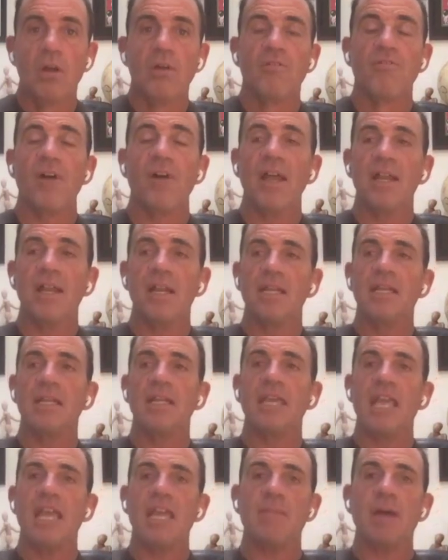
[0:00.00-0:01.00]
finally
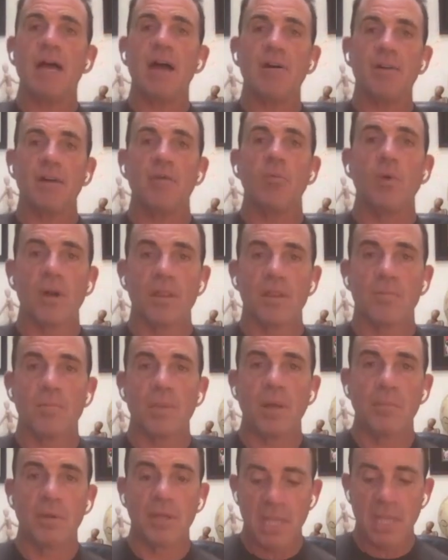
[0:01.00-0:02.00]
came out in one of the
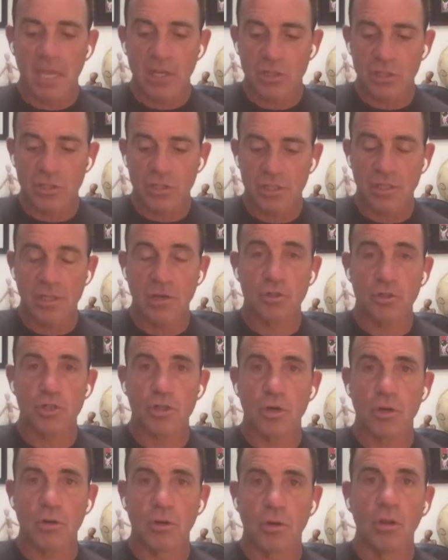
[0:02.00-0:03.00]
publications in their
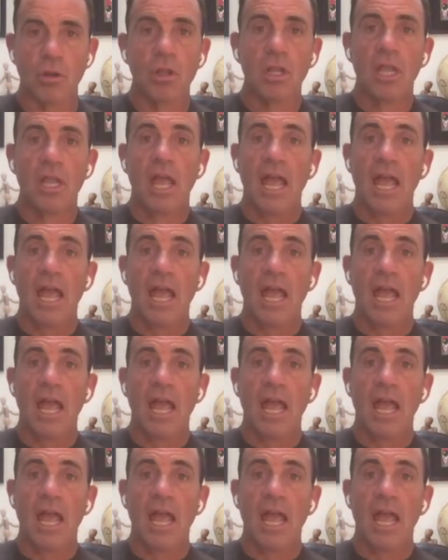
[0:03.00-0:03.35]
journal